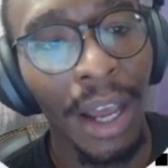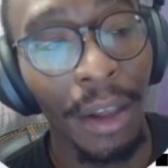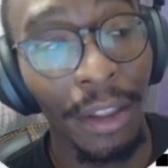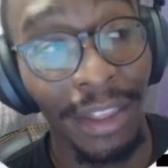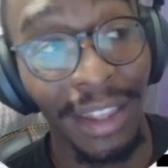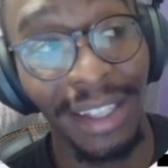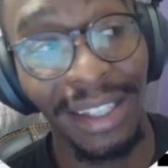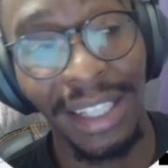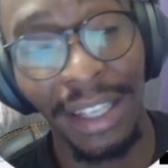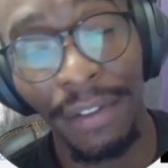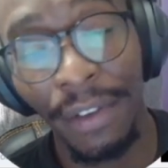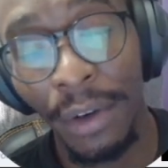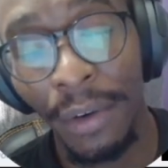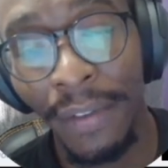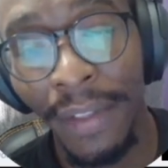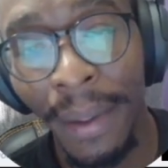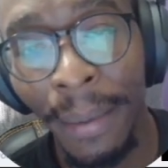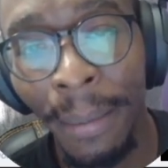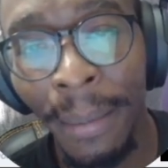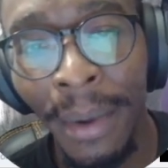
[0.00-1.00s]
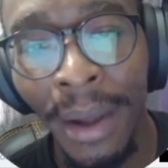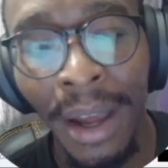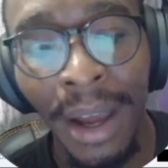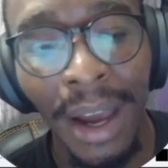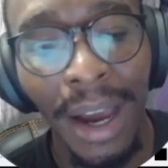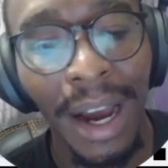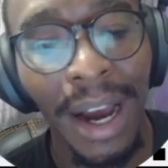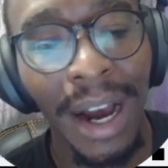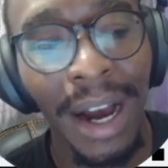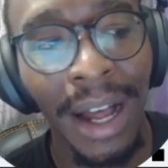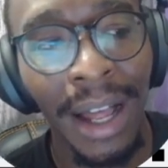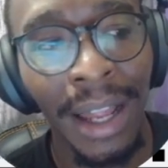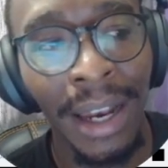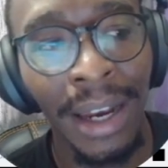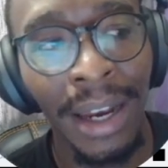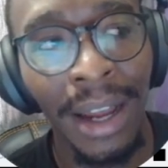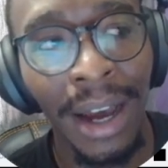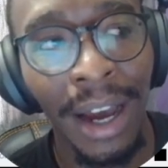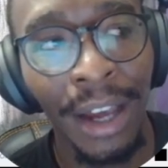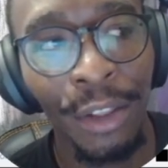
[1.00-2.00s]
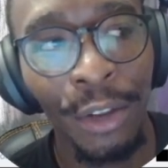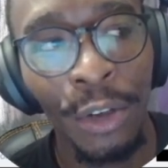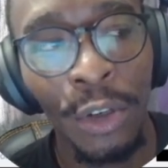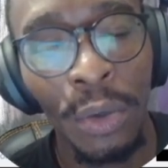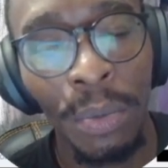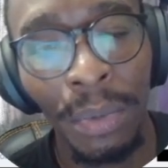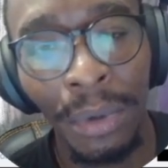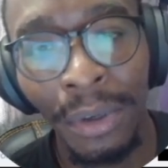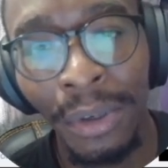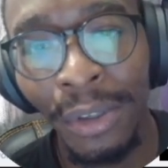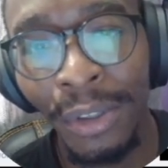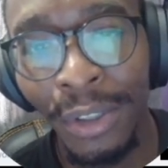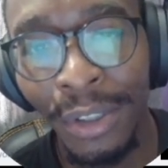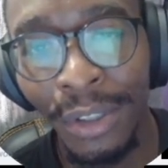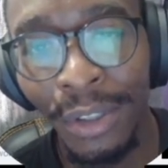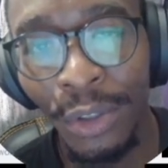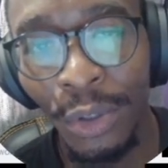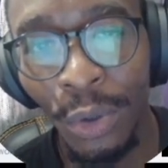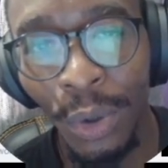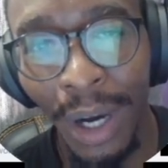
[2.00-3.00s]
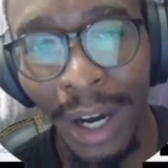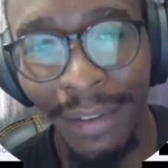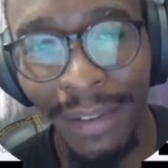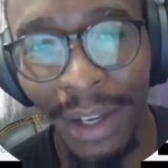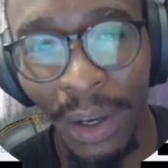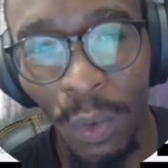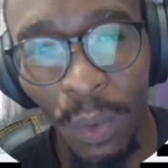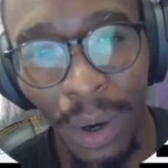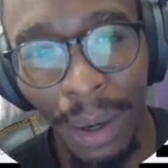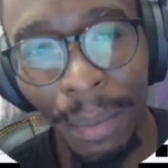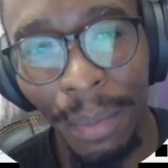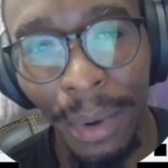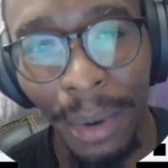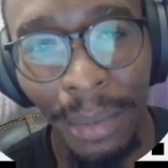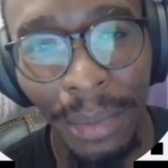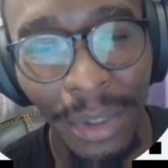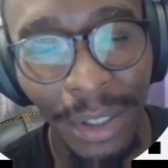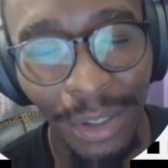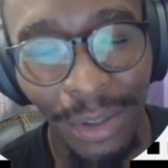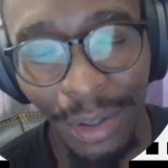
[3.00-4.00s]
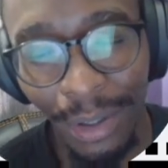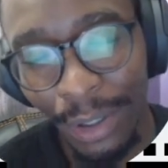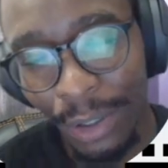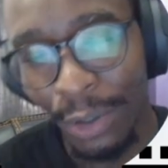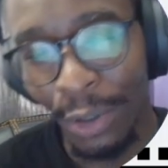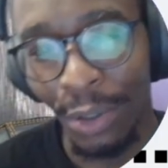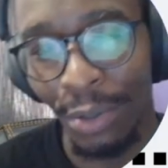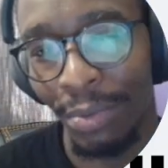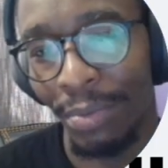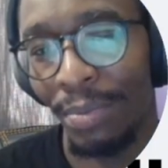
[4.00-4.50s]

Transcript: There's 7 of them, and I thought it would be good to have like one prompt so that not